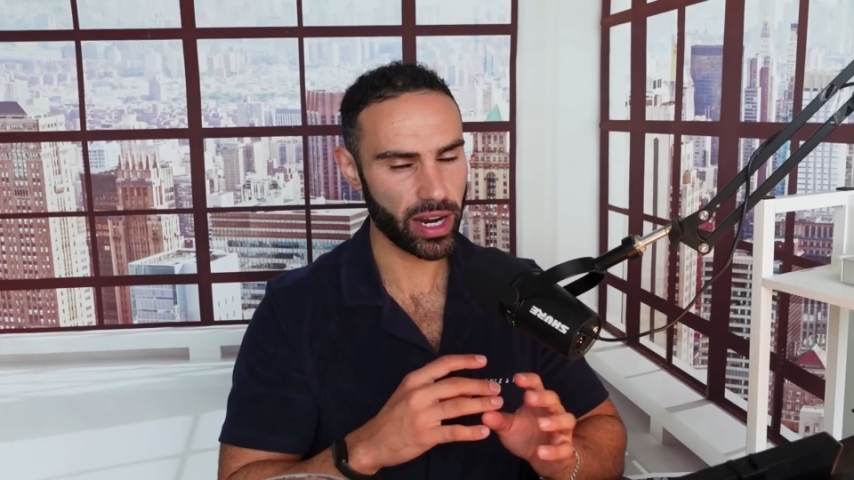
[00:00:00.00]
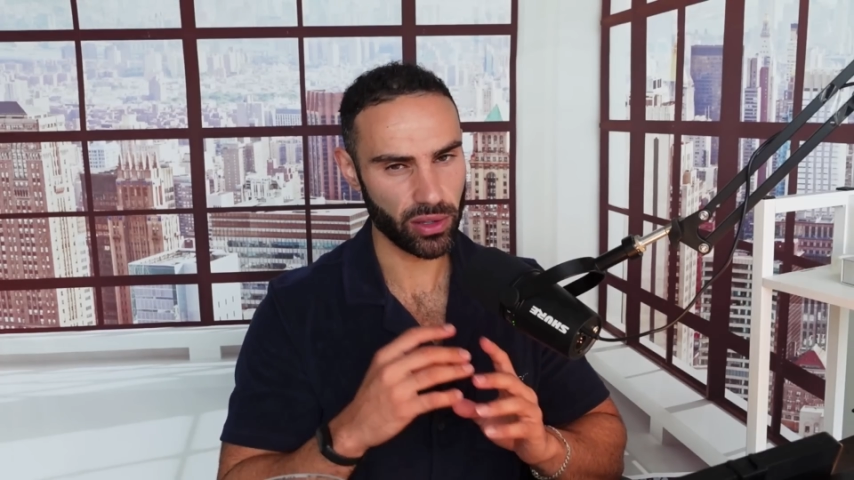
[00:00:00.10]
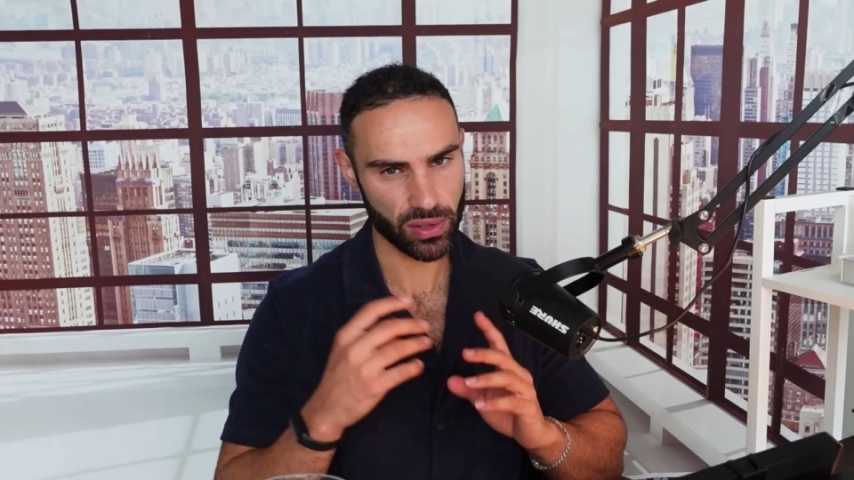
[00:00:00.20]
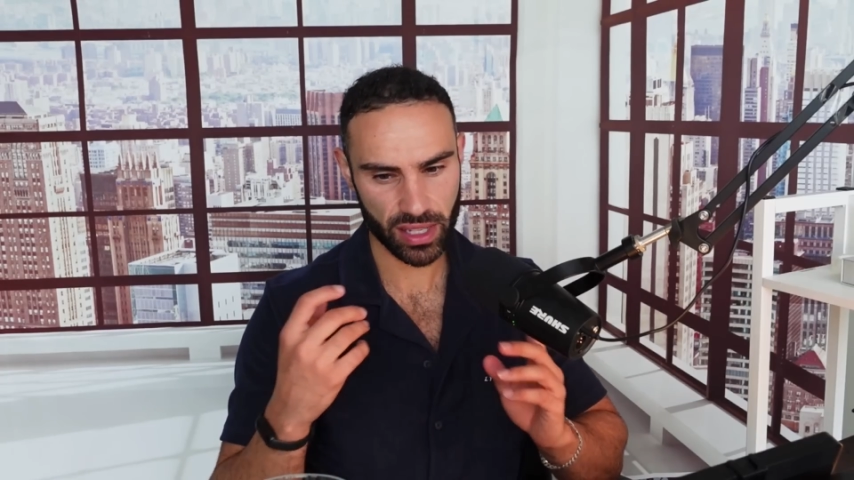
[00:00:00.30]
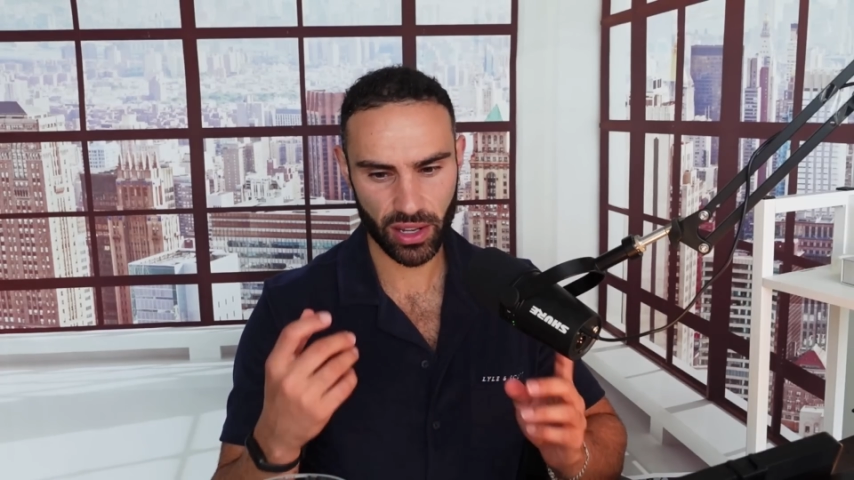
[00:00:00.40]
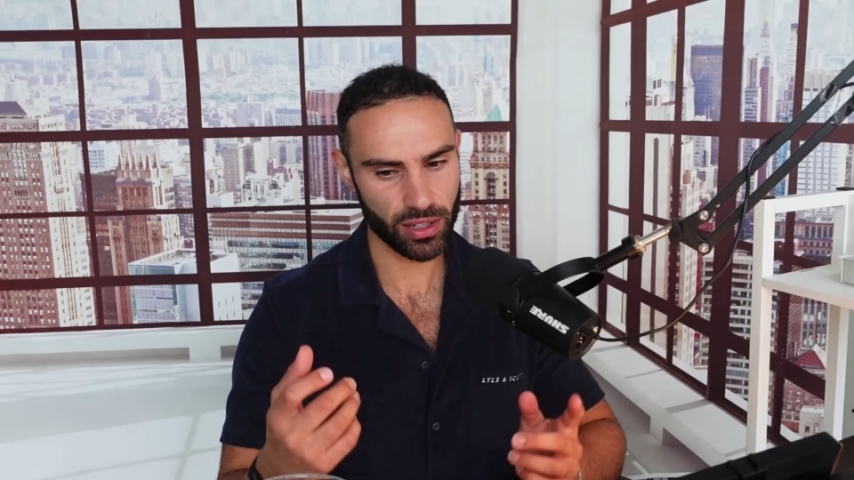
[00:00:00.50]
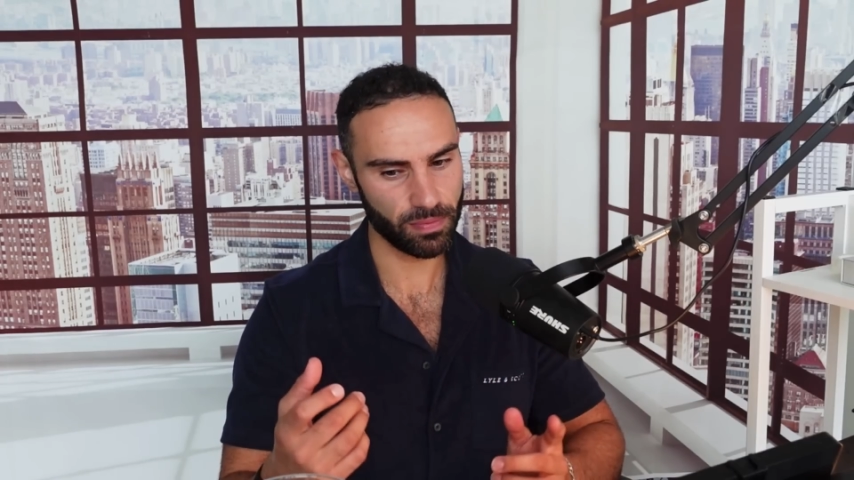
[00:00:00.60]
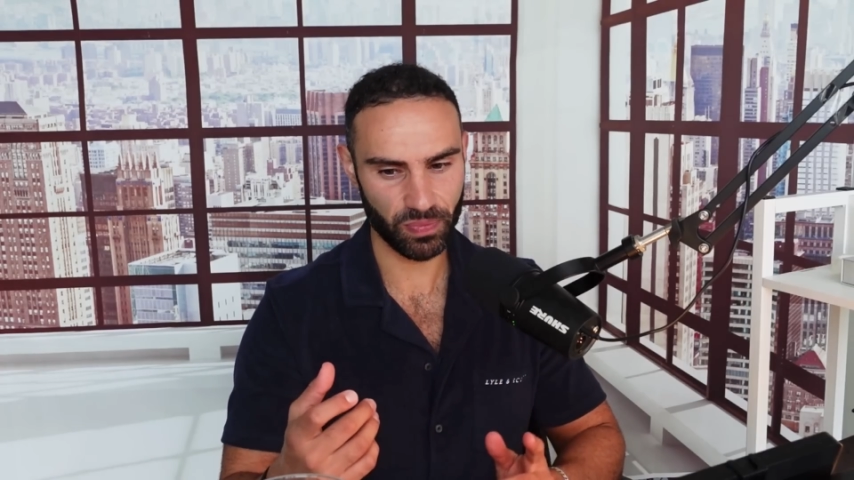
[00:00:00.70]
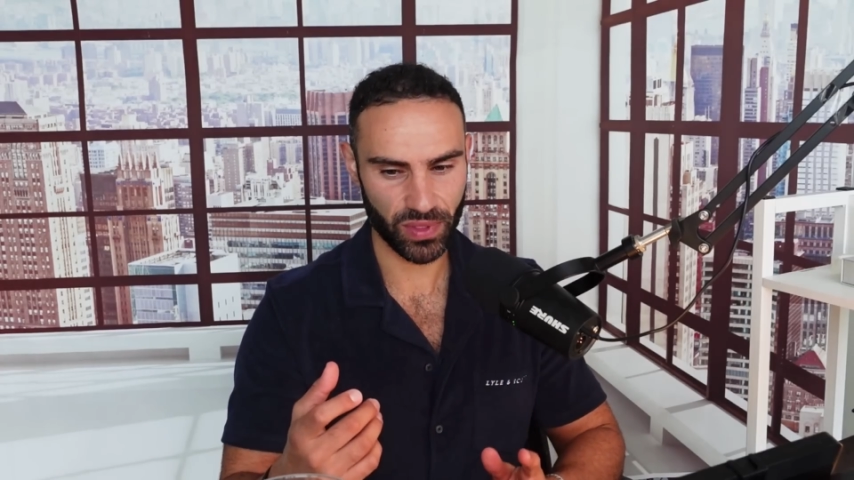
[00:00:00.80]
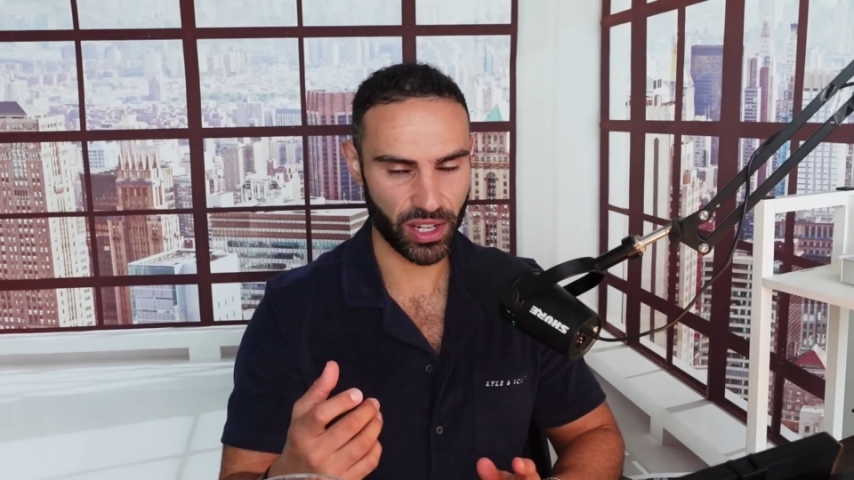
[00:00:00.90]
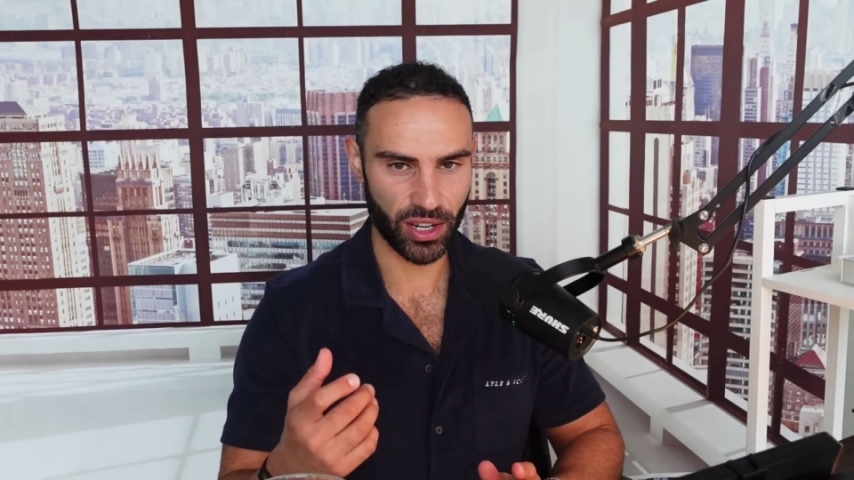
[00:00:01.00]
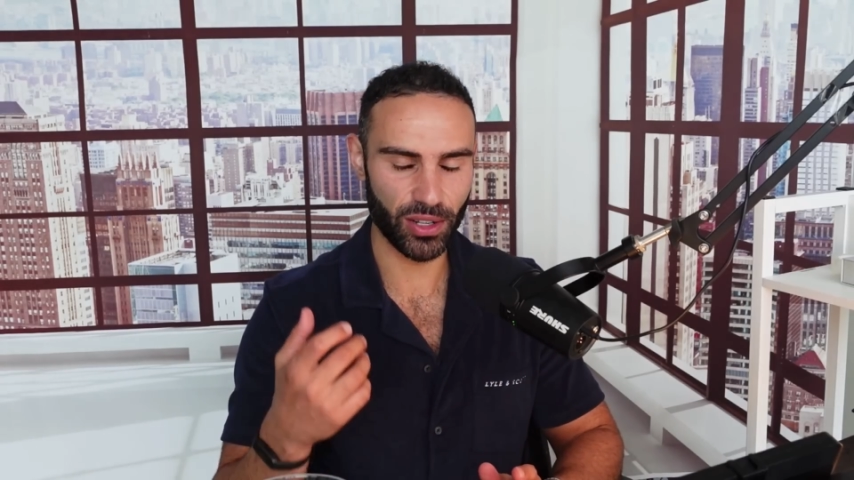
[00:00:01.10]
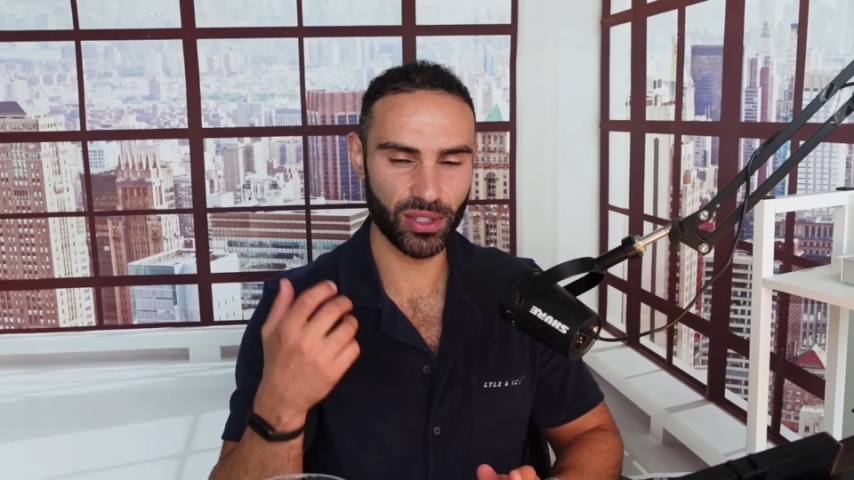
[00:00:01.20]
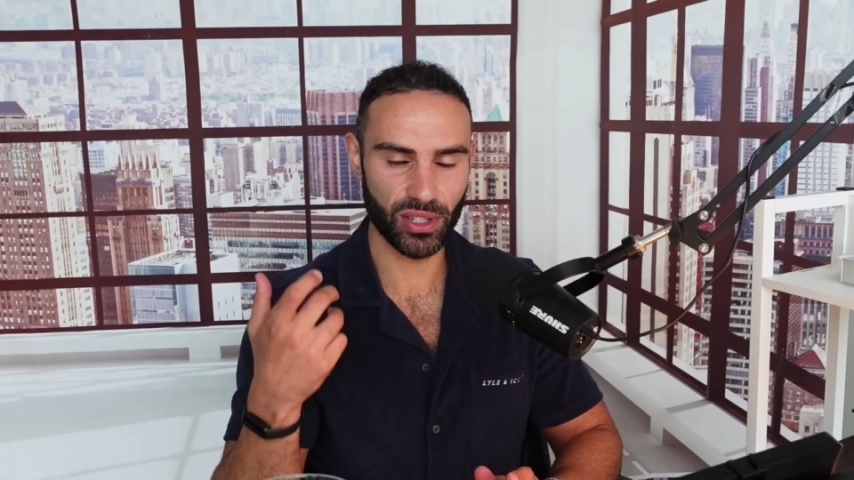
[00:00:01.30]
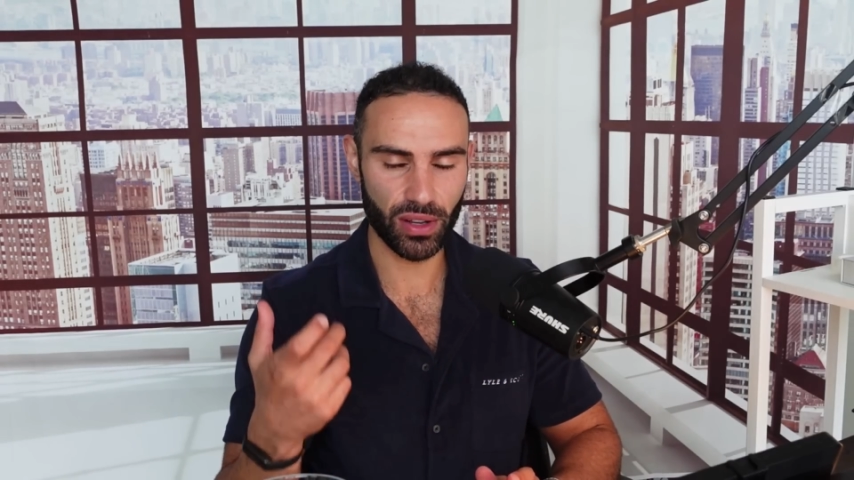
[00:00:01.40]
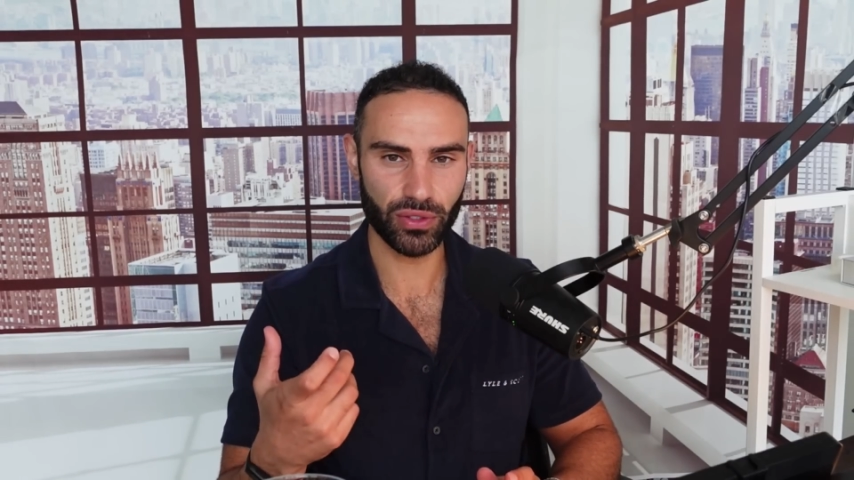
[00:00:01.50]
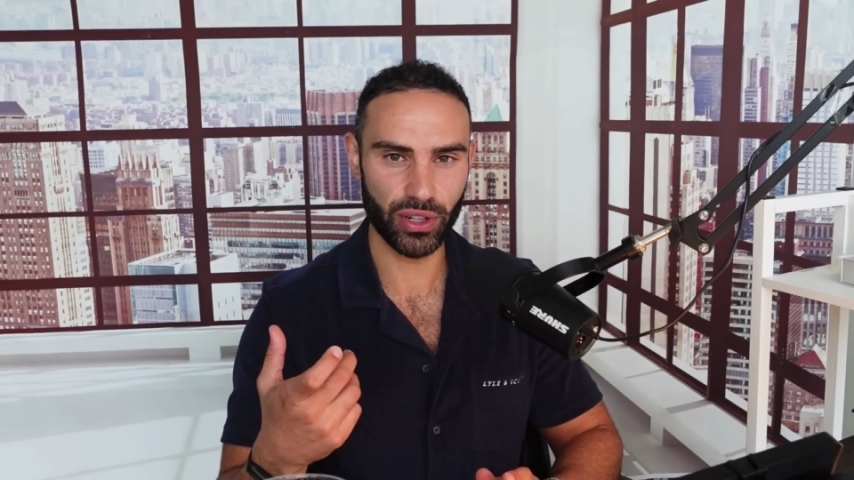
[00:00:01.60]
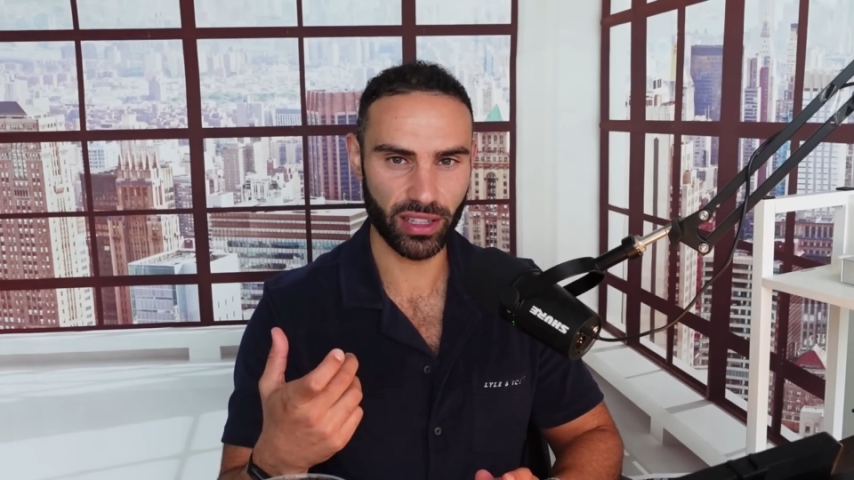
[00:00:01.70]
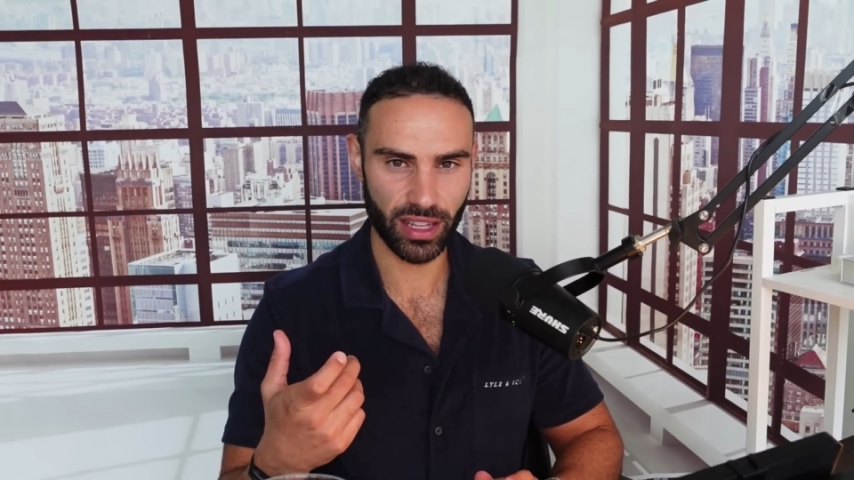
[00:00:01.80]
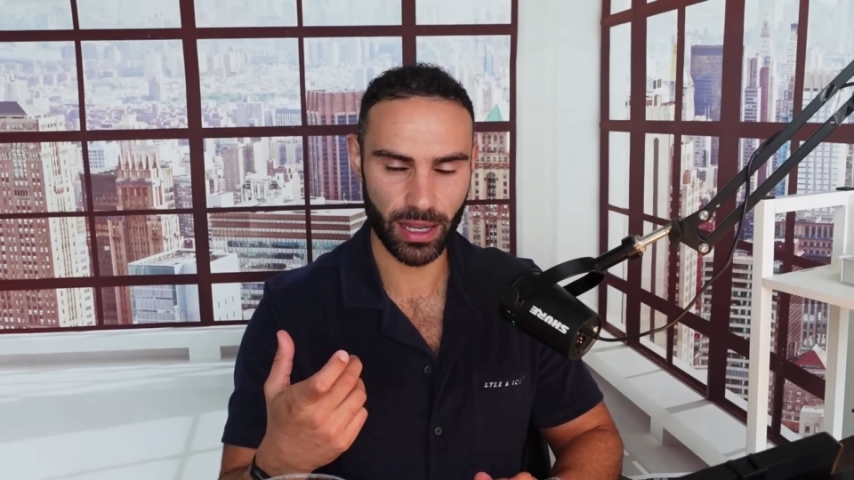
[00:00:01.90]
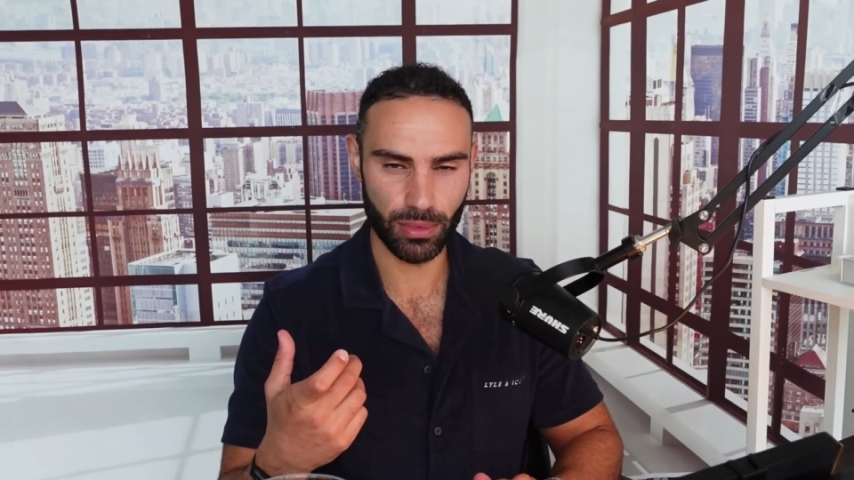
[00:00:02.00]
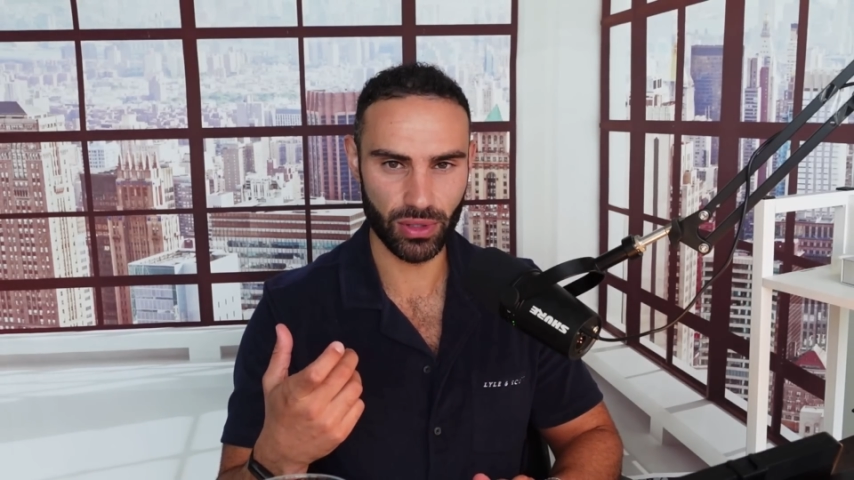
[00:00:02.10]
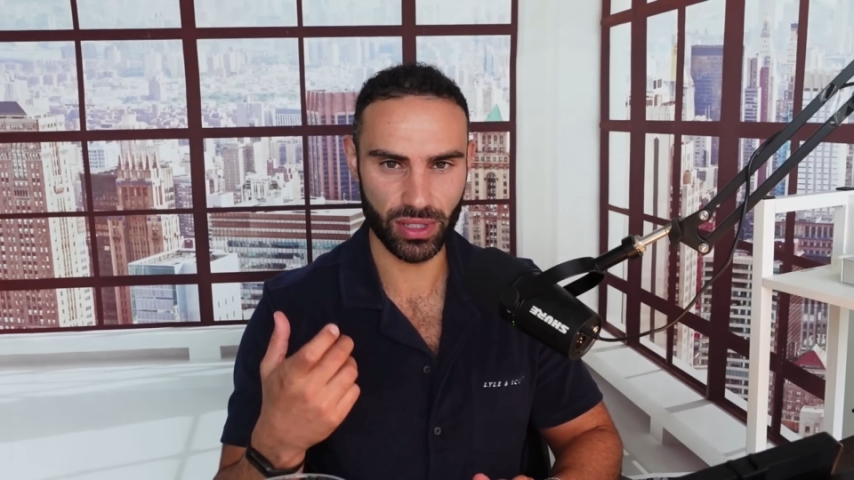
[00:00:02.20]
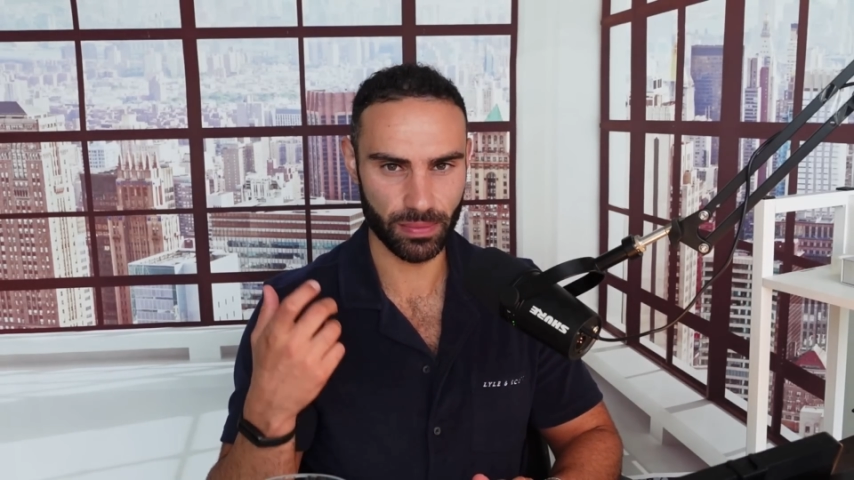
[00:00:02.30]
You'll see on, you know, on soft drink labels